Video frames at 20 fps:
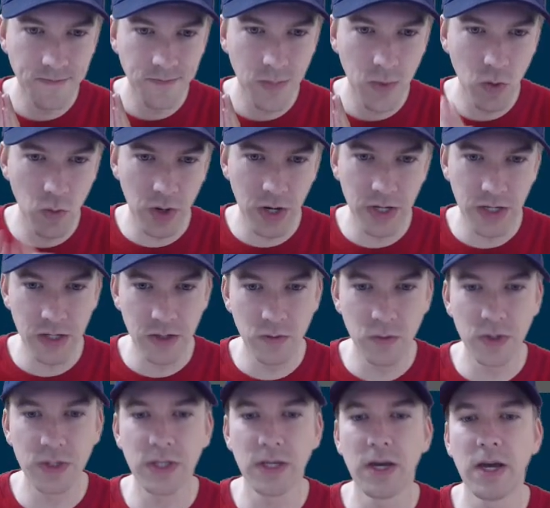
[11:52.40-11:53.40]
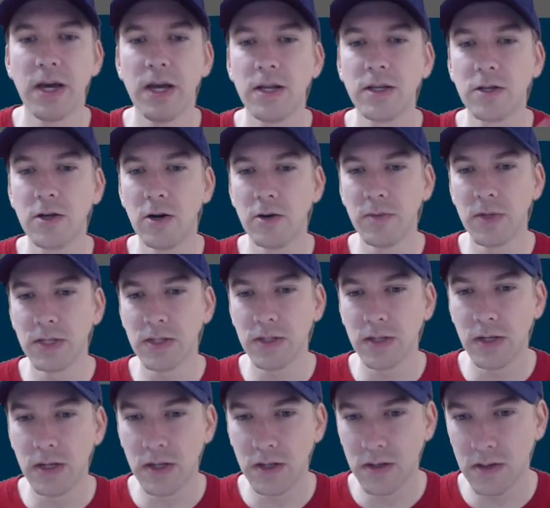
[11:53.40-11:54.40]
what I did was I added comments
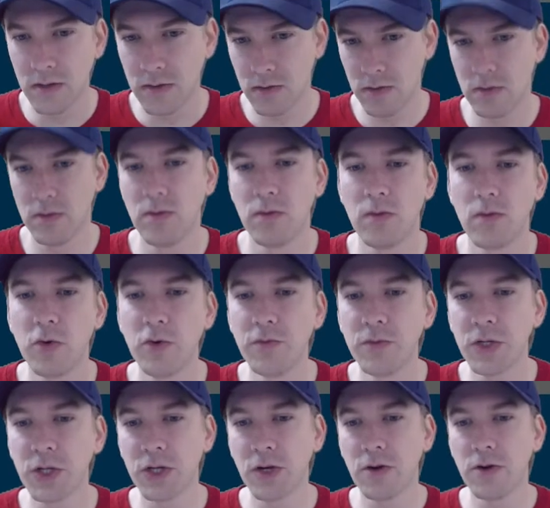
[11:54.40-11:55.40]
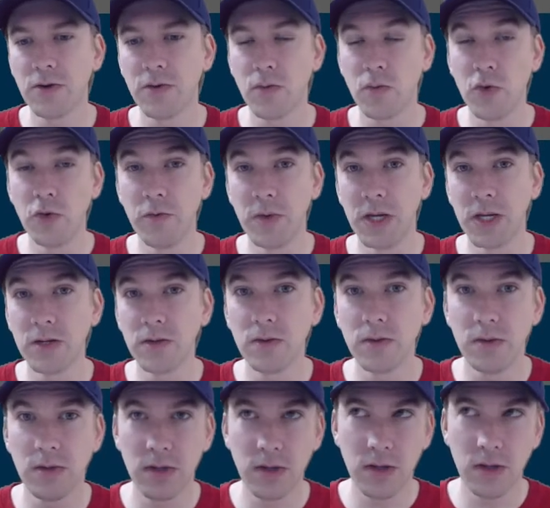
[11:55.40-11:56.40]
in room start and room end
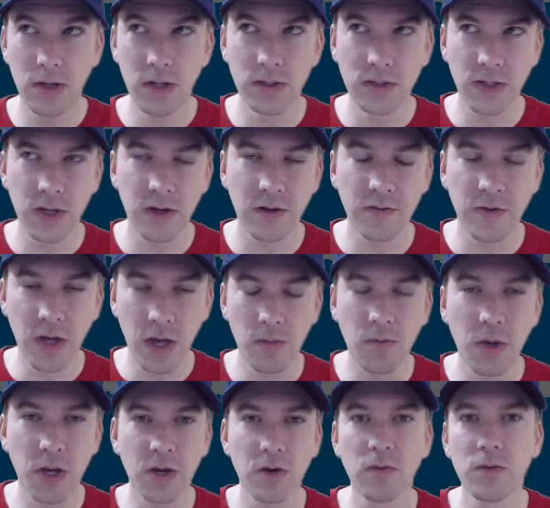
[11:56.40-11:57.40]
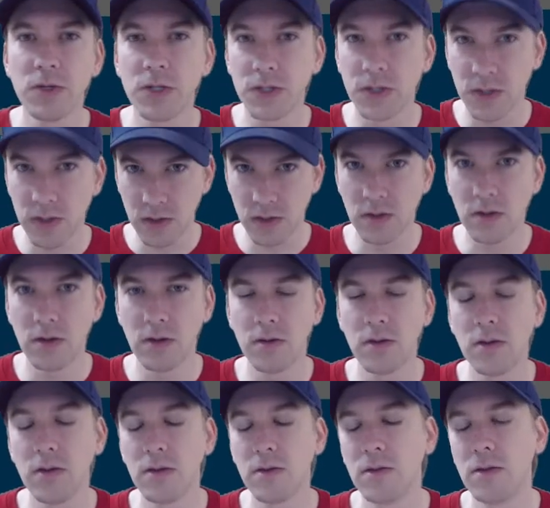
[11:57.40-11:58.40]
inside of Game Maker, which is the
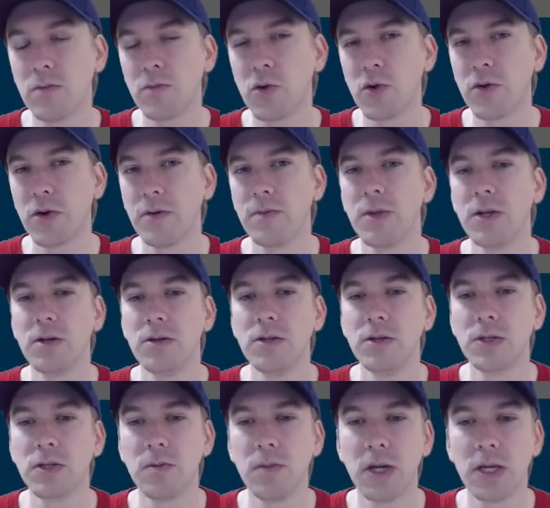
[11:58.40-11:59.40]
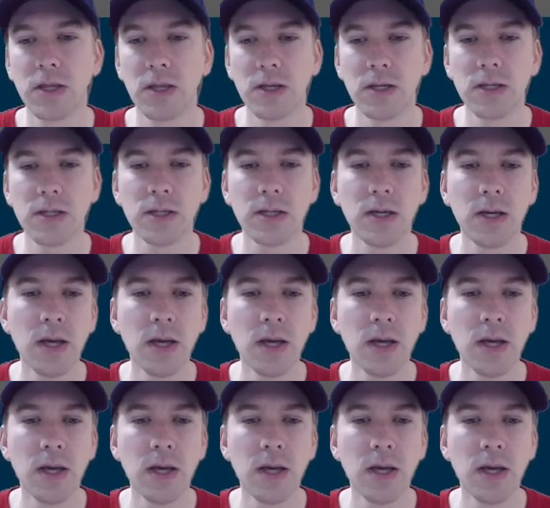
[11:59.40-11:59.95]
program that I use to make this,